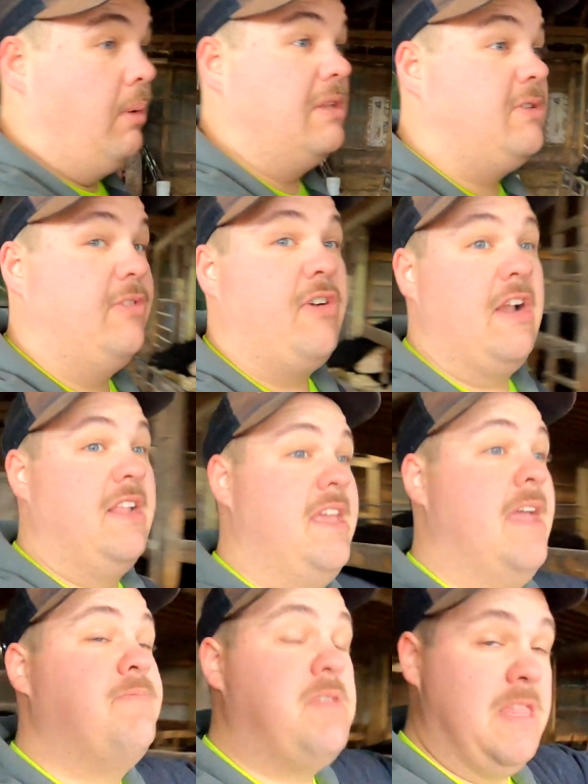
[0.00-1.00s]
But once we
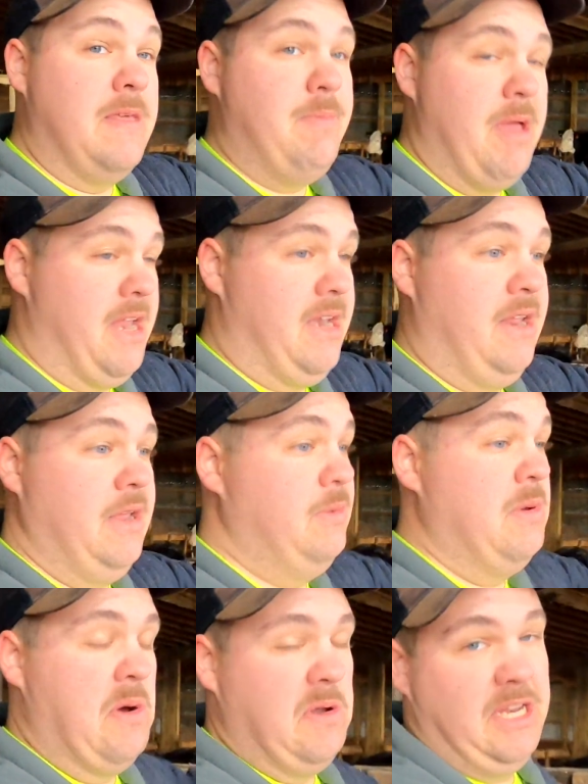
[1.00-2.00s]
finally empty the bin,
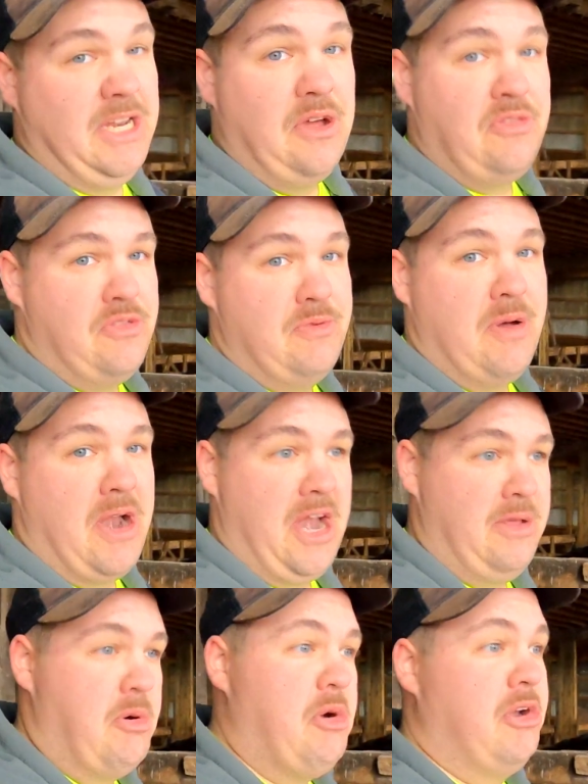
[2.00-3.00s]
we won't need to go through the
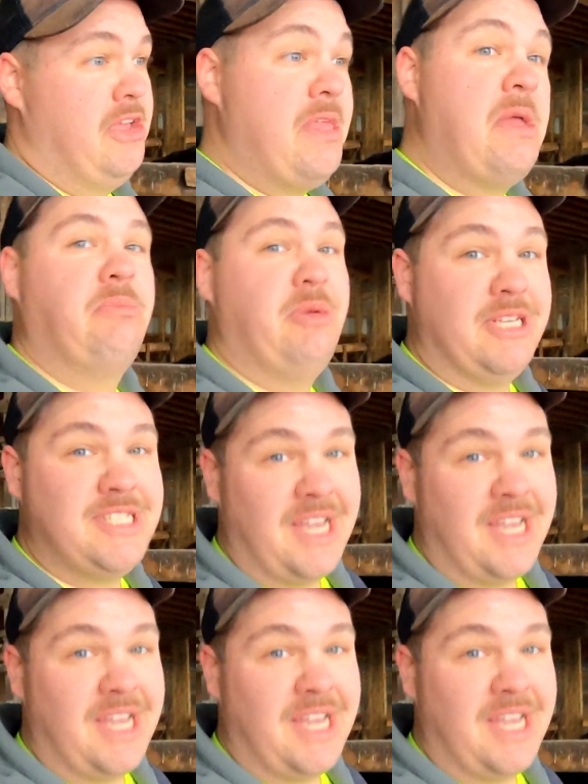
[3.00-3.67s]
mud anymore, and that'll be